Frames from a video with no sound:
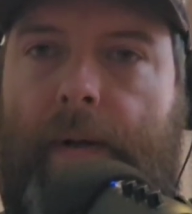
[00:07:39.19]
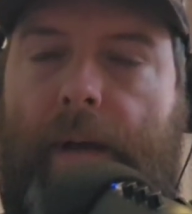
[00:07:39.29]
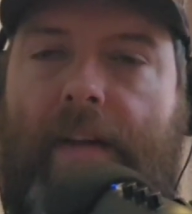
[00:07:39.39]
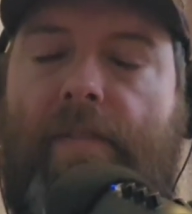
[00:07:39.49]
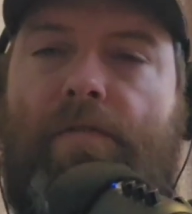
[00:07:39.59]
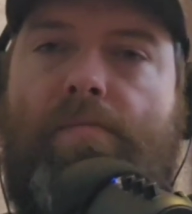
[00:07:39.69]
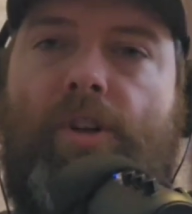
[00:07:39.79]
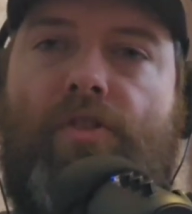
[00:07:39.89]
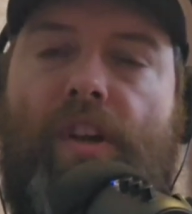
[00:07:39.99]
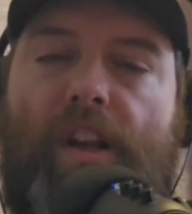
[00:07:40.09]
Even from
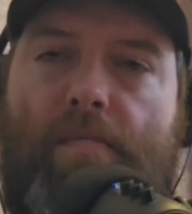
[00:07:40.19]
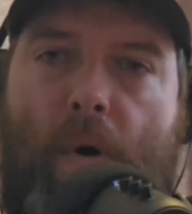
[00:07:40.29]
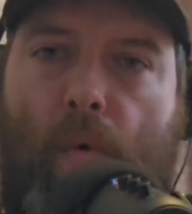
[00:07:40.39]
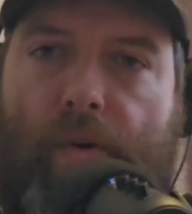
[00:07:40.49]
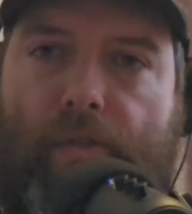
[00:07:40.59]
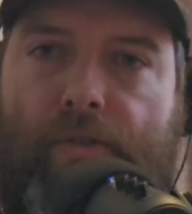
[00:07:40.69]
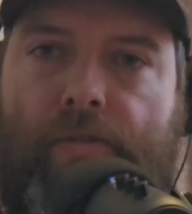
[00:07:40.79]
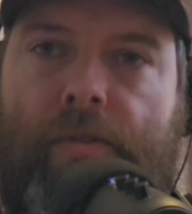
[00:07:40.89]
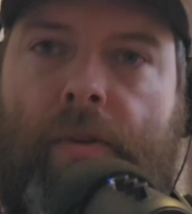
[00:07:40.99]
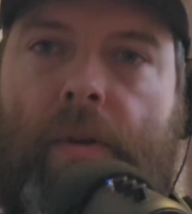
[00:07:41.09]
just the little
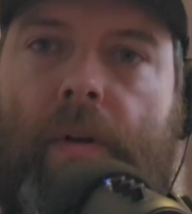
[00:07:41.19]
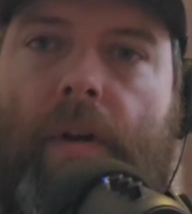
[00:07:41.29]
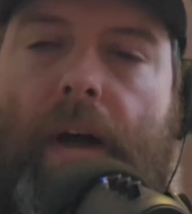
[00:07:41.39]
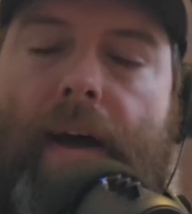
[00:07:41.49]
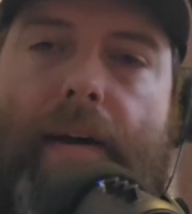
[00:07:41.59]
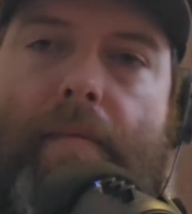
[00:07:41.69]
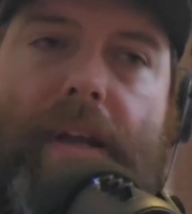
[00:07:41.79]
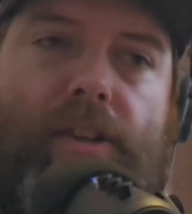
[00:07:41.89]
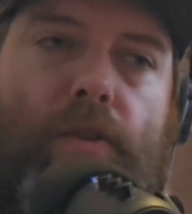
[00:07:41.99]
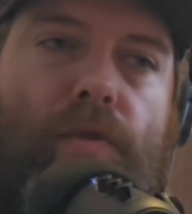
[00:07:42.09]
motors,
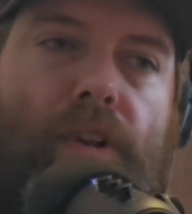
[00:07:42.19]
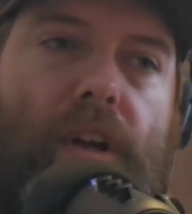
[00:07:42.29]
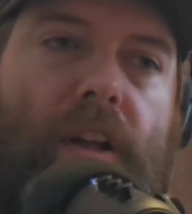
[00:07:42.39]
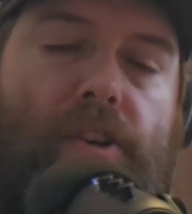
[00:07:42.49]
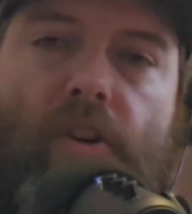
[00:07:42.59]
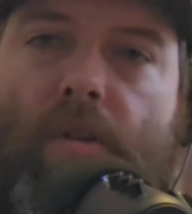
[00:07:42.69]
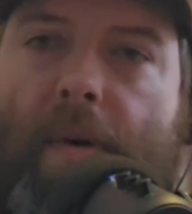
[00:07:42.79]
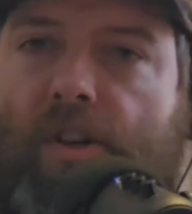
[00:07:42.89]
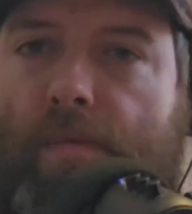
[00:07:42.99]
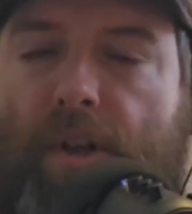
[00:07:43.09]
to the internal
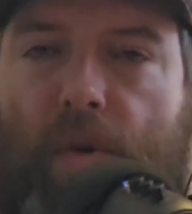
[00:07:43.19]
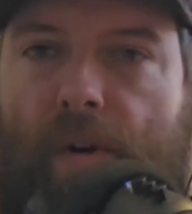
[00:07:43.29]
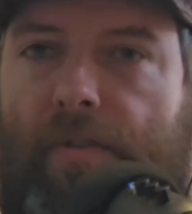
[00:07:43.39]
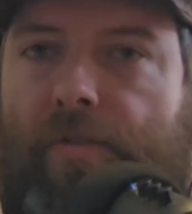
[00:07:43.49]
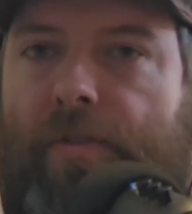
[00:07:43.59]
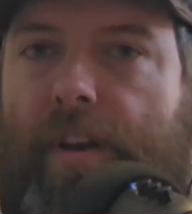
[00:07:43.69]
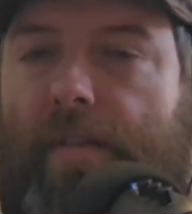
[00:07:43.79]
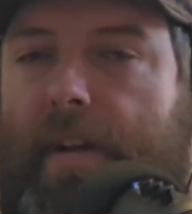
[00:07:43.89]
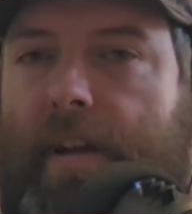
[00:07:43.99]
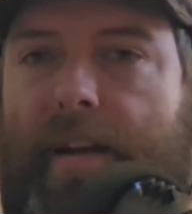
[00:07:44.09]
measurement units
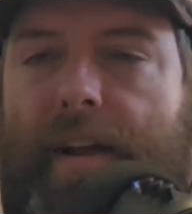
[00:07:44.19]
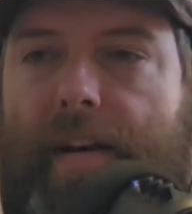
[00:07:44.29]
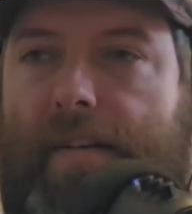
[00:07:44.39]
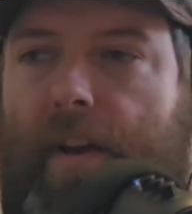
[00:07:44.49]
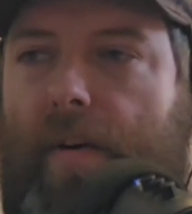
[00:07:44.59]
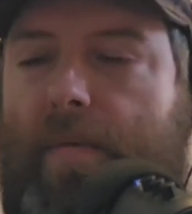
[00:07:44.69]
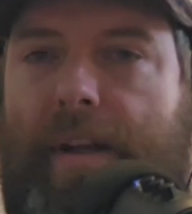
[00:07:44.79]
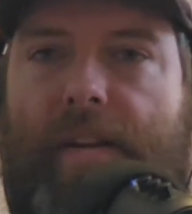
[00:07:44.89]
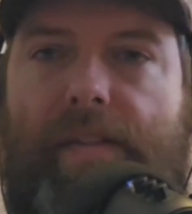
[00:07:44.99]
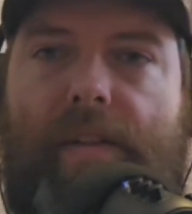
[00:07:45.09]
and you know what I
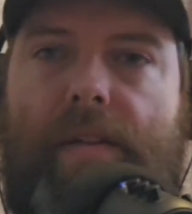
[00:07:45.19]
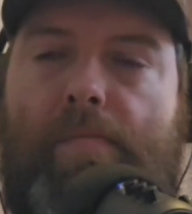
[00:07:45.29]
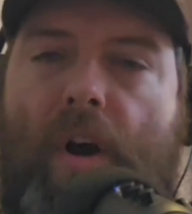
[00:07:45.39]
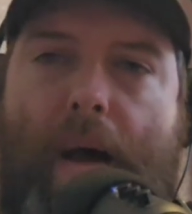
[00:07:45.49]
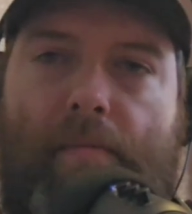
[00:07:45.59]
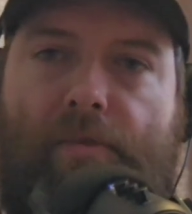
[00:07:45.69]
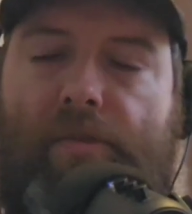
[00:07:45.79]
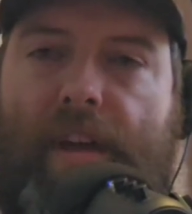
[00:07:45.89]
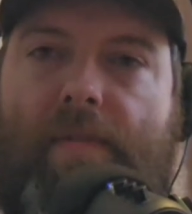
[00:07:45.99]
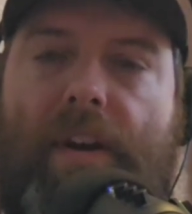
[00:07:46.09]
mean? The
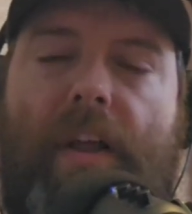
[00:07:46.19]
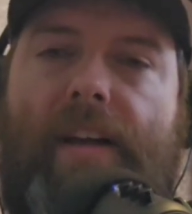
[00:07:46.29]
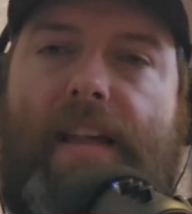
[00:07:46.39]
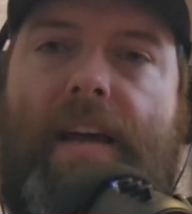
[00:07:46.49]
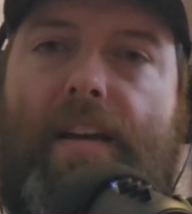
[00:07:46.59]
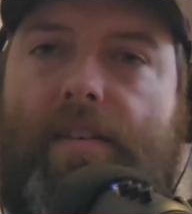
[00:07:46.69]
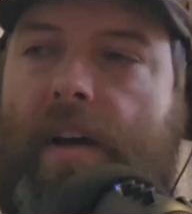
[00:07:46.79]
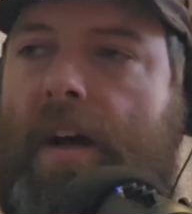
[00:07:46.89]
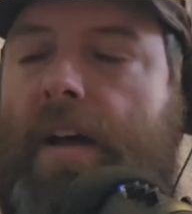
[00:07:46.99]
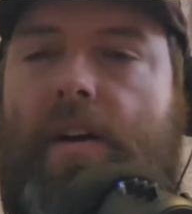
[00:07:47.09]
props, even, like, they can,
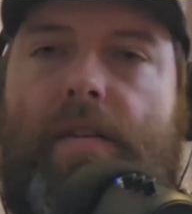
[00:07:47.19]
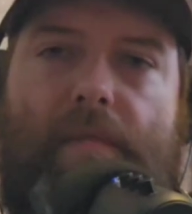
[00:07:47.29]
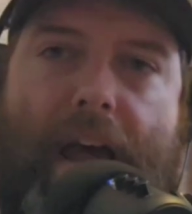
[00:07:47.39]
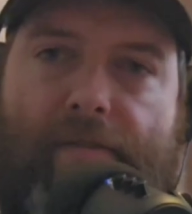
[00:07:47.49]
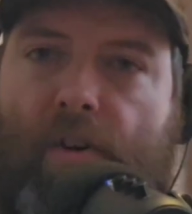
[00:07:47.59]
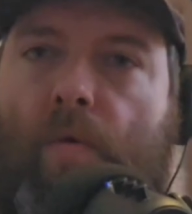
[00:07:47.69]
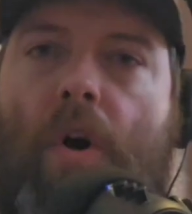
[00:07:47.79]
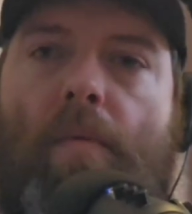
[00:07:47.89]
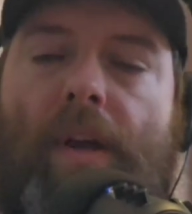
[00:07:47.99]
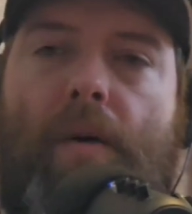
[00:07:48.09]
after a
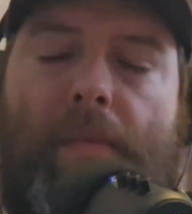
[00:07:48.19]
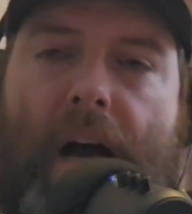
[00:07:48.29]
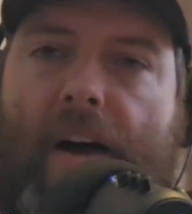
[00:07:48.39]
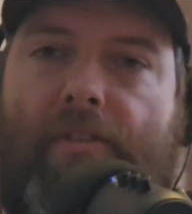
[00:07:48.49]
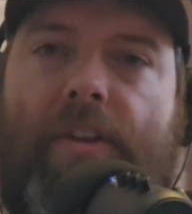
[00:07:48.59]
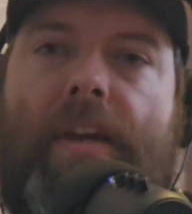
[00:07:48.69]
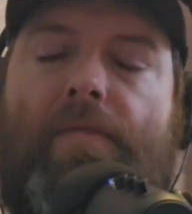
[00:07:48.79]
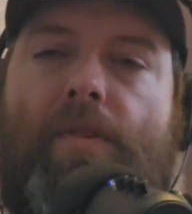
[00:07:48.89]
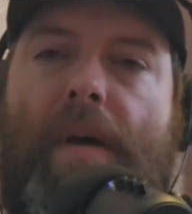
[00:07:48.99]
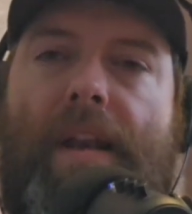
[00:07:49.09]
while, become costly
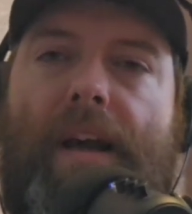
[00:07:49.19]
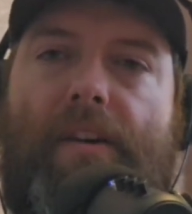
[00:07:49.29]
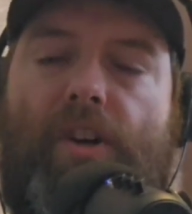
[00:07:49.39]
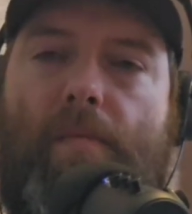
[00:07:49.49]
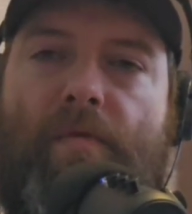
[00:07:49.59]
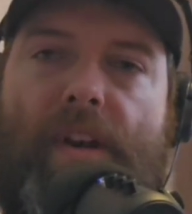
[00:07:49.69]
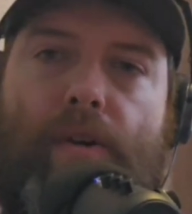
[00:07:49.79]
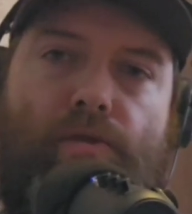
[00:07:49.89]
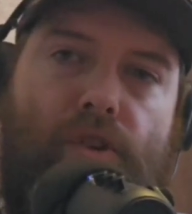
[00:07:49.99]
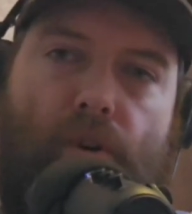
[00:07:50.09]
if depending on type of
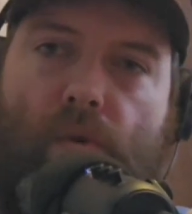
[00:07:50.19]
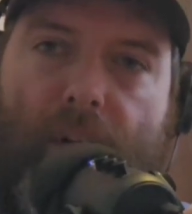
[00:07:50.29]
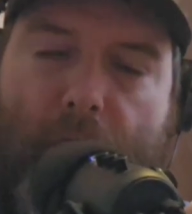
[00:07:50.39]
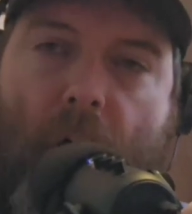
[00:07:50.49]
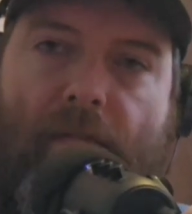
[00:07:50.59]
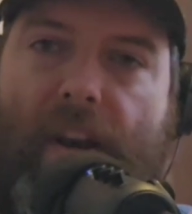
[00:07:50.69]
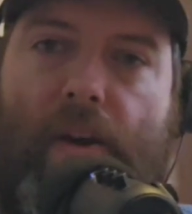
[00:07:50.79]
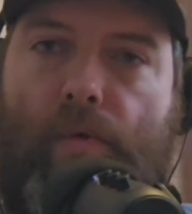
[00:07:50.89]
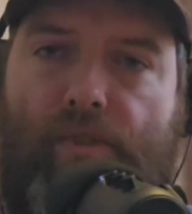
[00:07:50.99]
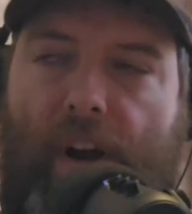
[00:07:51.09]
videos you do, like my
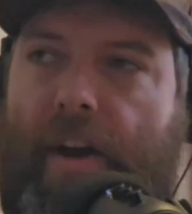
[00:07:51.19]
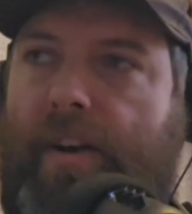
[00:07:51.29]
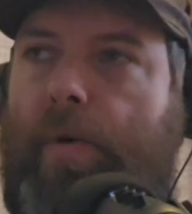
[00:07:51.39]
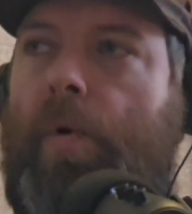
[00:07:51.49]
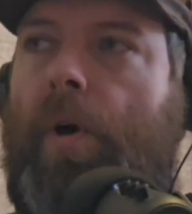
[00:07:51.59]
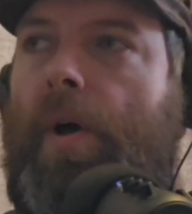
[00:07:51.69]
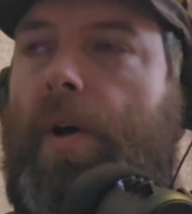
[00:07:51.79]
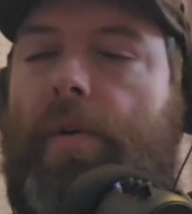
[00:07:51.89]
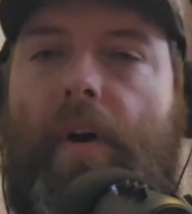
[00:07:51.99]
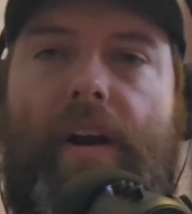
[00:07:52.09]
videos that I do.
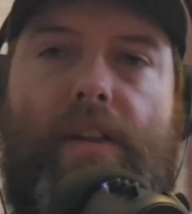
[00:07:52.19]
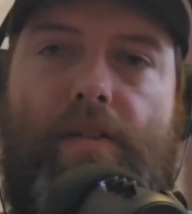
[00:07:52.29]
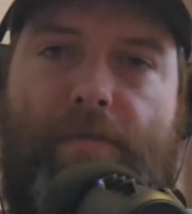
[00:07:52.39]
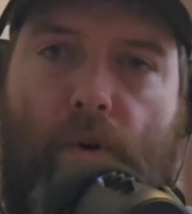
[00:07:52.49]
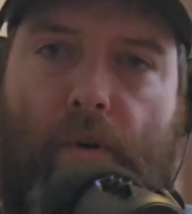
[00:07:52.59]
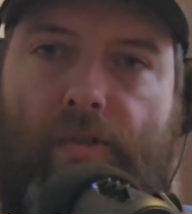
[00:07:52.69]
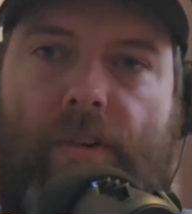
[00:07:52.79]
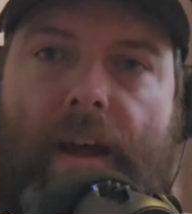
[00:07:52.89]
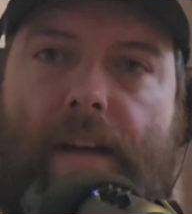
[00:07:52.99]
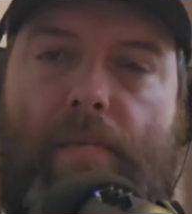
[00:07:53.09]
Right in the forest
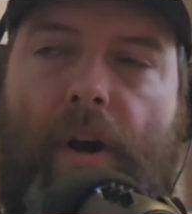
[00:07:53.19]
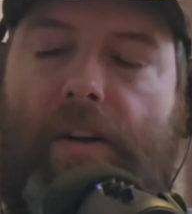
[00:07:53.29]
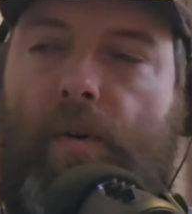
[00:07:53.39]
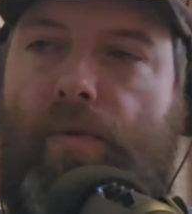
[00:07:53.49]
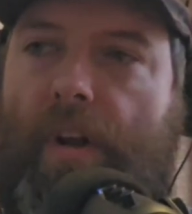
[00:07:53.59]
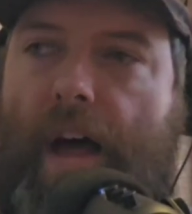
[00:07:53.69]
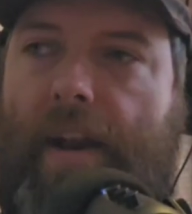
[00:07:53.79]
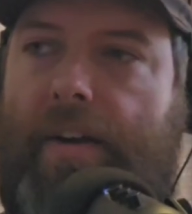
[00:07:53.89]
and that, you break those a lot.